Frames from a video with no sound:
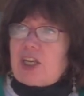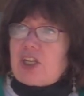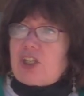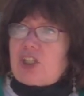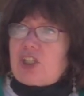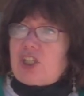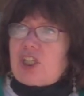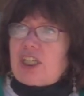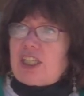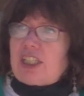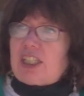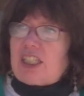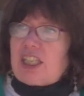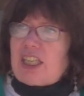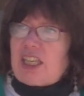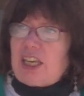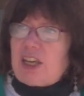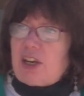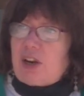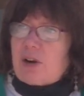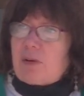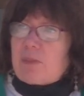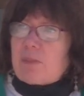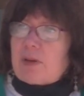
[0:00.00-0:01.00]
She is
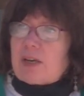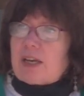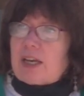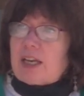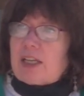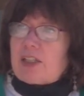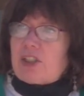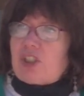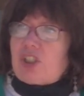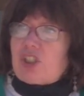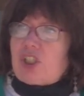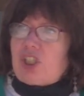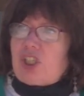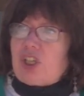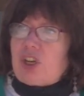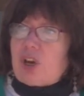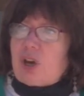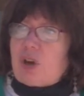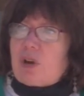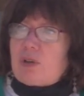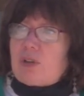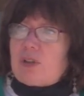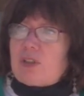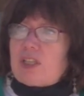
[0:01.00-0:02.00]
here because she
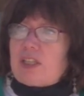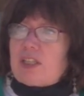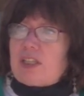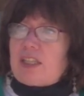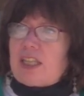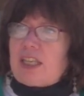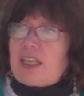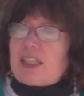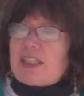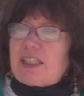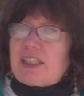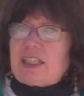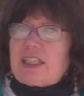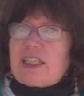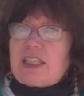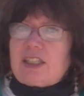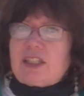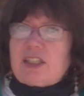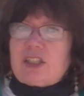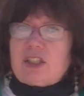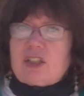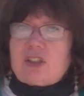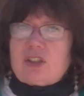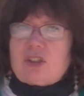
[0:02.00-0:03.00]
knows that this is
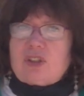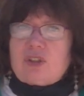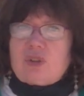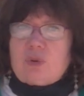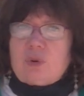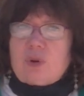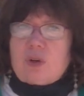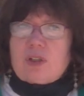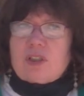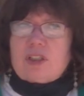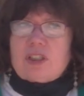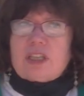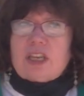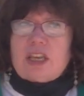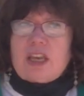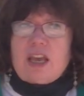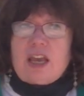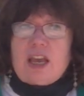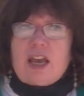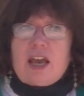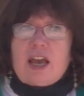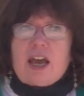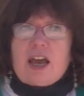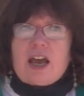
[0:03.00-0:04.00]
the source
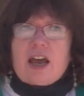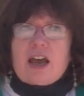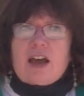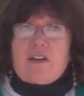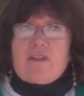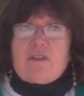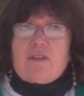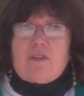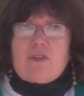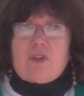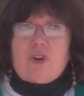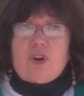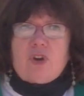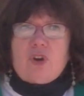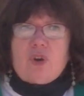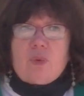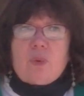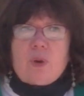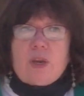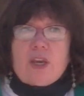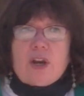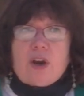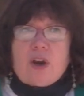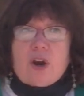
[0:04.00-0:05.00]
of who
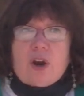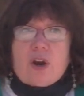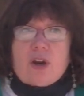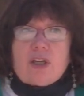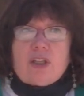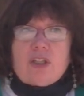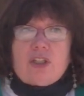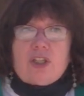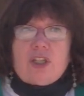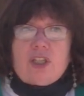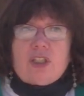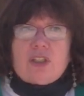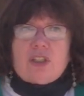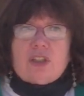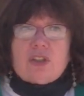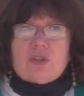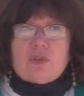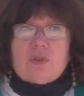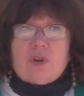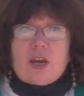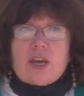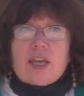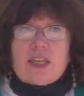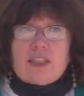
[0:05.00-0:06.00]
we are in Jesus
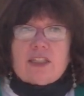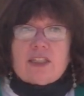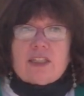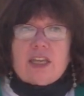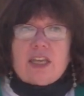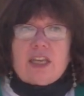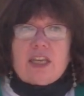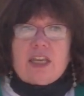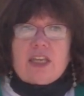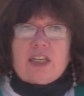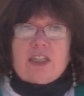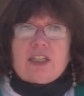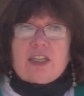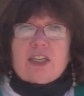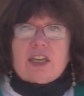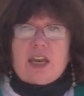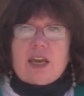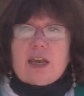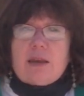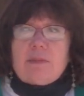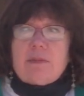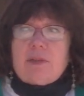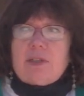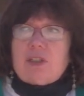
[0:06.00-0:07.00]
Christ to
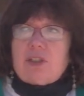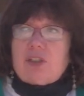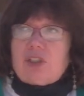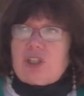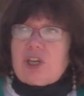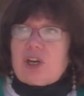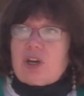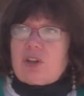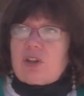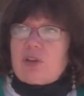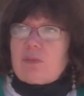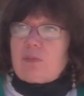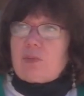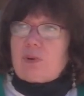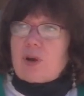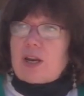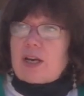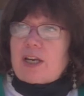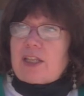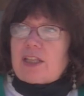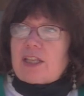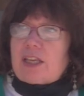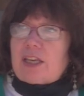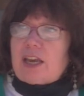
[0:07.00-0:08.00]
come and to share the bread
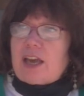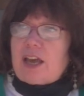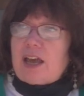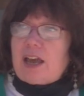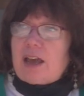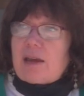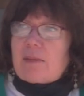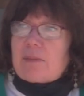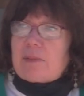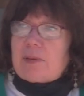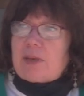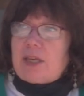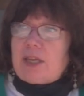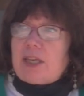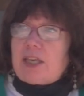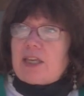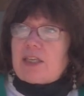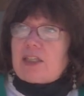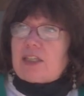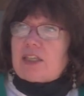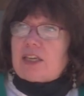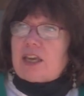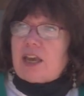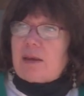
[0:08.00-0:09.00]
and the cup,
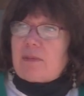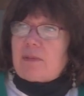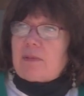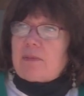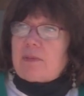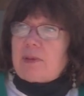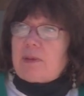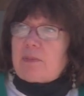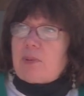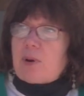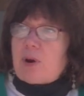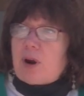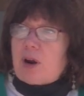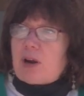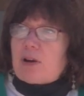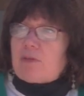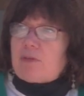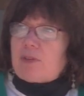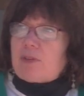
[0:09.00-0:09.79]
to come and be part of the